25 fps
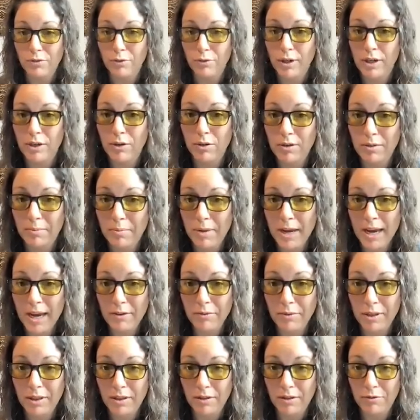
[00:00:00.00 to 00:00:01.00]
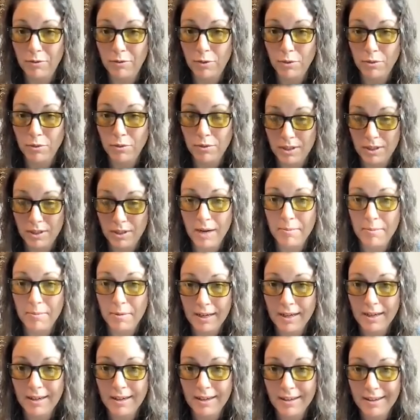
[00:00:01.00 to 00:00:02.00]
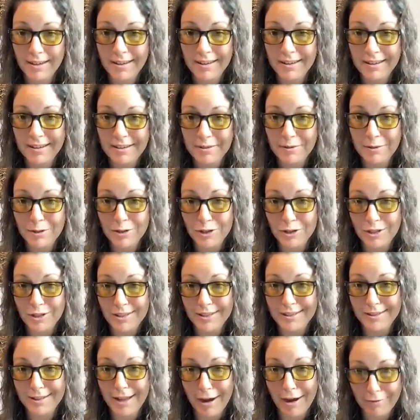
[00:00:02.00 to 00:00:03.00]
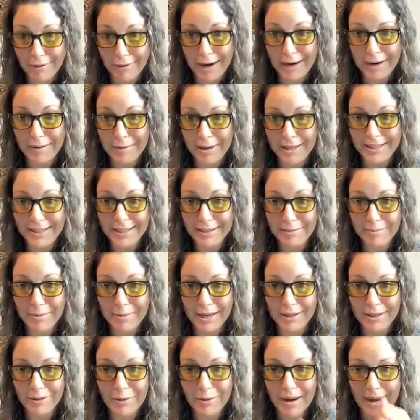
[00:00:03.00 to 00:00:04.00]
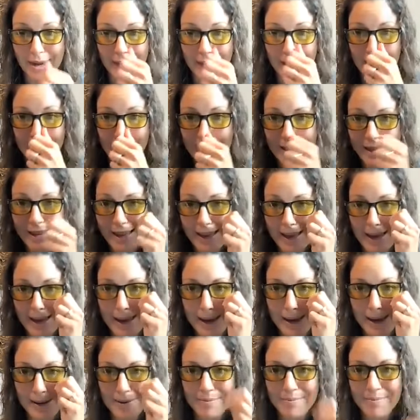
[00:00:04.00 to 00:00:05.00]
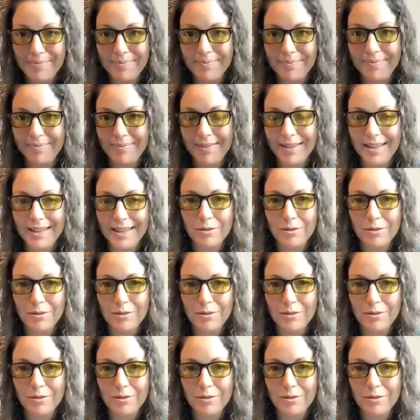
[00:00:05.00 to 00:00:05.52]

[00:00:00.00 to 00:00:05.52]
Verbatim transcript: if we go to bed with a full stomach which is not recommended by the way um,